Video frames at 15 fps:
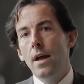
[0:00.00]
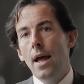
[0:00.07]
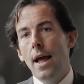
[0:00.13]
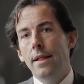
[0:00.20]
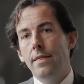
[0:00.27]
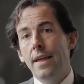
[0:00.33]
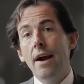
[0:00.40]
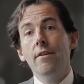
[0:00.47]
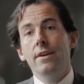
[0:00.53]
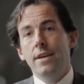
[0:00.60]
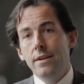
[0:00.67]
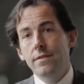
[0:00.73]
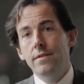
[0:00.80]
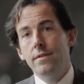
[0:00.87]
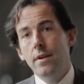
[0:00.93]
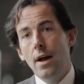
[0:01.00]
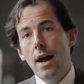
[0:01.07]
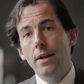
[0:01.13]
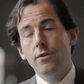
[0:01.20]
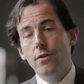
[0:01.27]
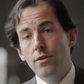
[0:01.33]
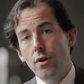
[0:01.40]
And their needs
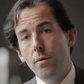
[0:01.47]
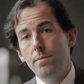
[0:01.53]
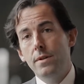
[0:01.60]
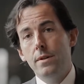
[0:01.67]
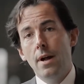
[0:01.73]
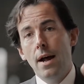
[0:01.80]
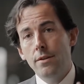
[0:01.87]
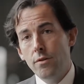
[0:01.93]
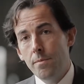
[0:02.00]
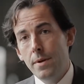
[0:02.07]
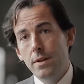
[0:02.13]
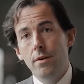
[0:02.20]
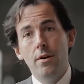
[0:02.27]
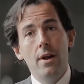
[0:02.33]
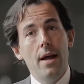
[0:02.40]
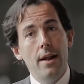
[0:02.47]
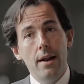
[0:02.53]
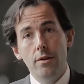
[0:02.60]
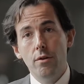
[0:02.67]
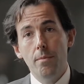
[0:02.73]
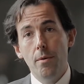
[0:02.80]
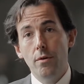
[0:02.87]
at the top, at the middle, and
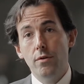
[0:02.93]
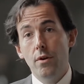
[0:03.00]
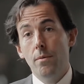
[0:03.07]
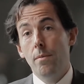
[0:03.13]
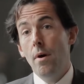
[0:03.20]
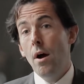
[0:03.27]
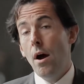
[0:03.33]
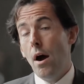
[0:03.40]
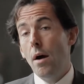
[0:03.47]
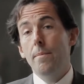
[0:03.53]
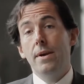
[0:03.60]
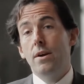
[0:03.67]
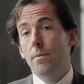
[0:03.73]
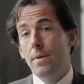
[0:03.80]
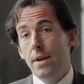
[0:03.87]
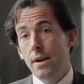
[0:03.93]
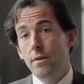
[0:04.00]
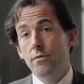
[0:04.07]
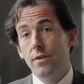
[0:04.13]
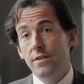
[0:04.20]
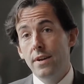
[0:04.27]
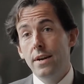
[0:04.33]
at the bottom are becoming
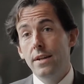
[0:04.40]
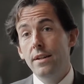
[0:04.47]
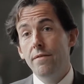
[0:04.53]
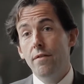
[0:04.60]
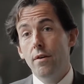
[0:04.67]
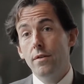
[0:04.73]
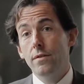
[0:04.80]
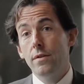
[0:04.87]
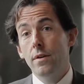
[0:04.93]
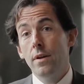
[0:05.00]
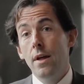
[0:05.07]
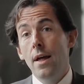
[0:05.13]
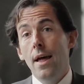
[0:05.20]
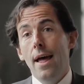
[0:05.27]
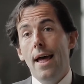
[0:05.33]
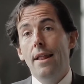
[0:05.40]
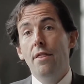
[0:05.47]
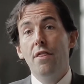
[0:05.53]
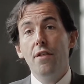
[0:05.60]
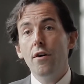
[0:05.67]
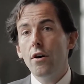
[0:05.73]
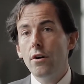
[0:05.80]
increasingly different.
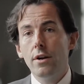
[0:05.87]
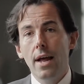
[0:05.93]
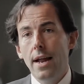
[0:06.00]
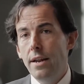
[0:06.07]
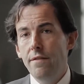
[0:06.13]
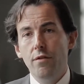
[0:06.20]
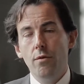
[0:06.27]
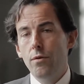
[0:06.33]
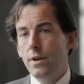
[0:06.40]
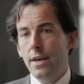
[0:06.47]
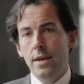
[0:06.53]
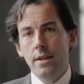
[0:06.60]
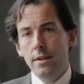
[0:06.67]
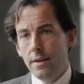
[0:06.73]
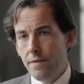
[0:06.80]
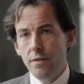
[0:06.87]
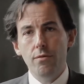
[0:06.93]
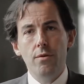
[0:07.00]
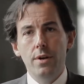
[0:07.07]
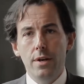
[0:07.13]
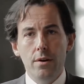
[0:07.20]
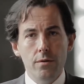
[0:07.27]
And third, and if you look
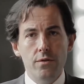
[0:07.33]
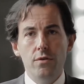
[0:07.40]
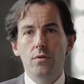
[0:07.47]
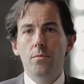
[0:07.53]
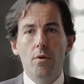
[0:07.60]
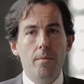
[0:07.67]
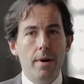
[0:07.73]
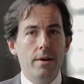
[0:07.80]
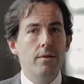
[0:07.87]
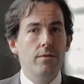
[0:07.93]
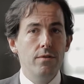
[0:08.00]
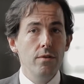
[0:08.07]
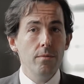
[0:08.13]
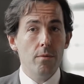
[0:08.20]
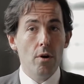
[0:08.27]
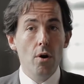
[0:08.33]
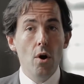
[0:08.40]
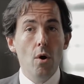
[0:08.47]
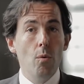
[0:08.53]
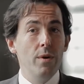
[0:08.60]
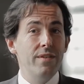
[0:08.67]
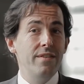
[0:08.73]
individually, consumer by consumer,
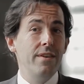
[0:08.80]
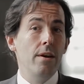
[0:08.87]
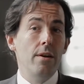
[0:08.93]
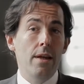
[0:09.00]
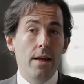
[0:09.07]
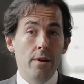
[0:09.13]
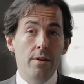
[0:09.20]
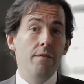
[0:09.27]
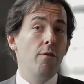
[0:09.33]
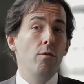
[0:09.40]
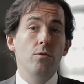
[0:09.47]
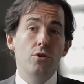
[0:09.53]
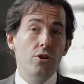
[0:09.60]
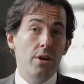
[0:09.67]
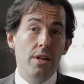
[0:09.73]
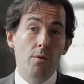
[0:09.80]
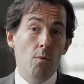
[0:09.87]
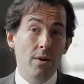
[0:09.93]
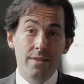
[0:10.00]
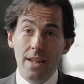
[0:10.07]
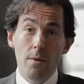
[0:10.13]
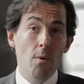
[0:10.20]
we see an evolution in
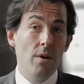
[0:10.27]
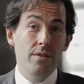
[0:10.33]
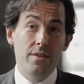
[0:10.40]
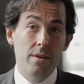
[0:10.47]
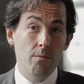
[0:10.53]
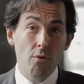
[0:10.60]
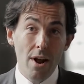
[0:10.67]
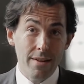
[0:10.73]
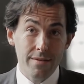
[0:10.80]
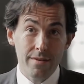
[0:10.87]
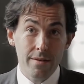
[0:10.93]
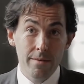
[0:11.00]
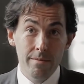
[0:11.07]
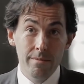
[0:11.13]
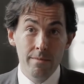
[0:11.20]
what they want in brands.